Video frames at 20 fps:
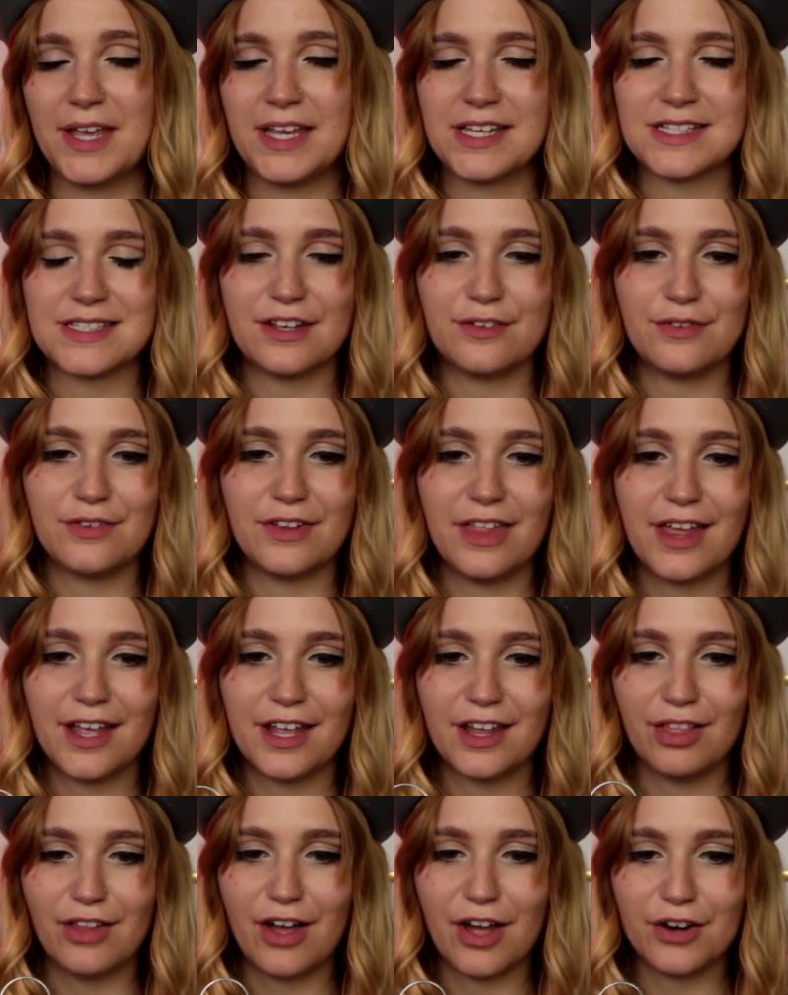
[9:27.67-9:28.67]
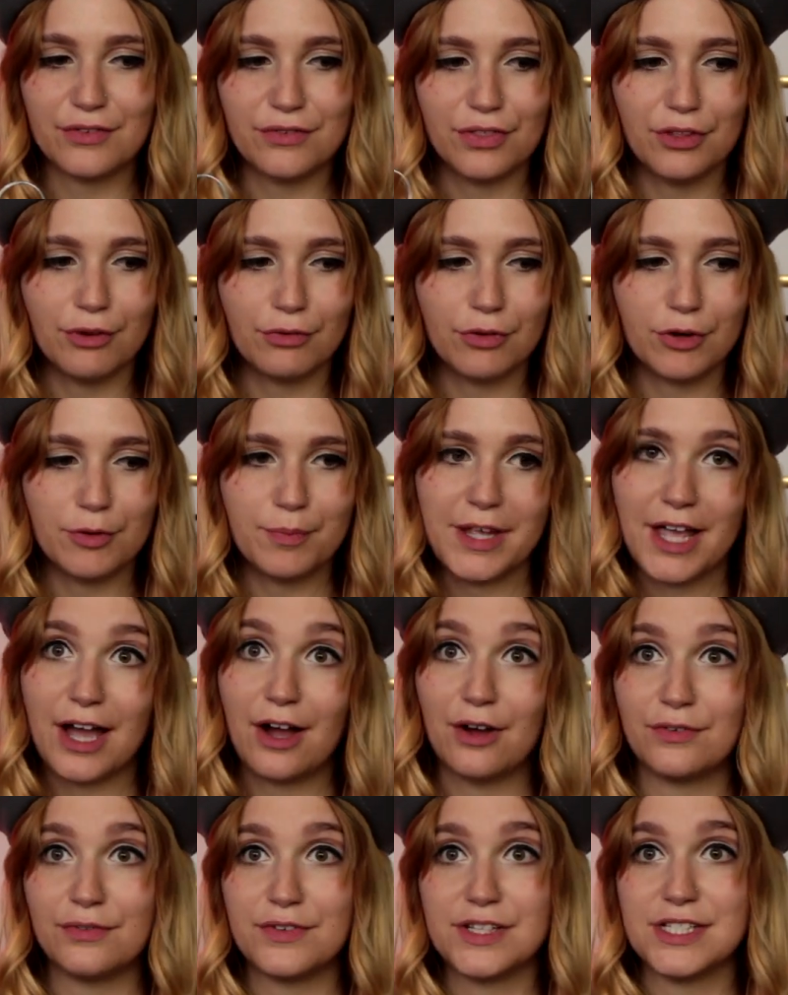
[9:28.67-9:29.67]
because I feel like a lot of the groupie
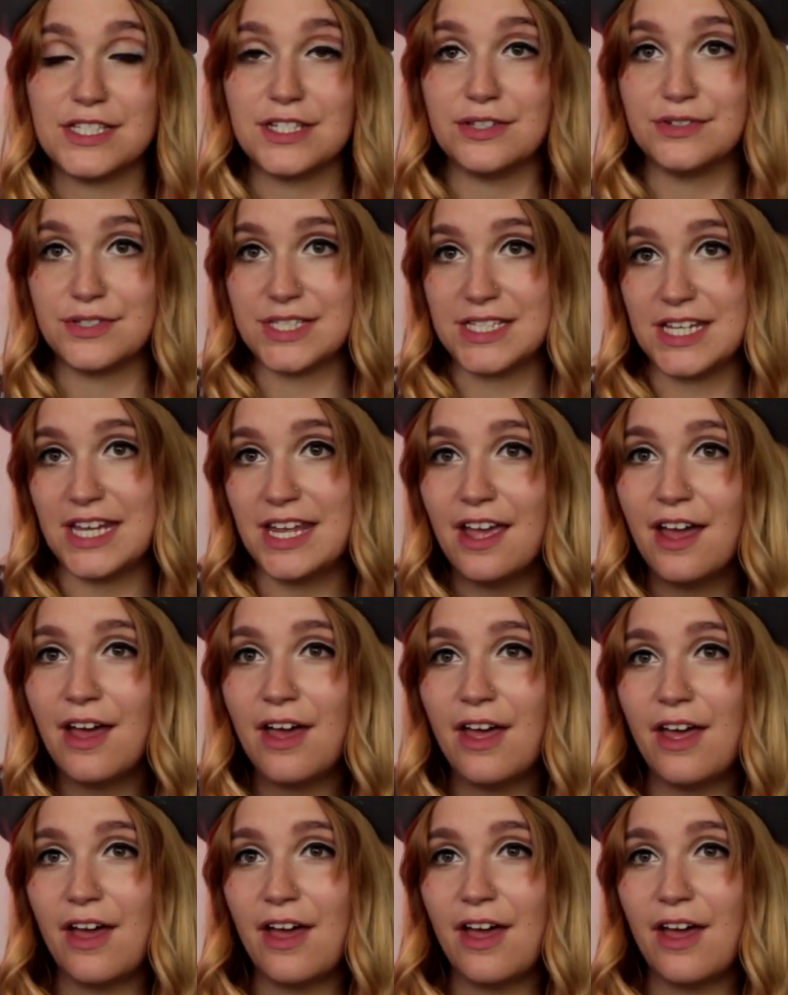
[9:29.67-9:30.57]
outfits you see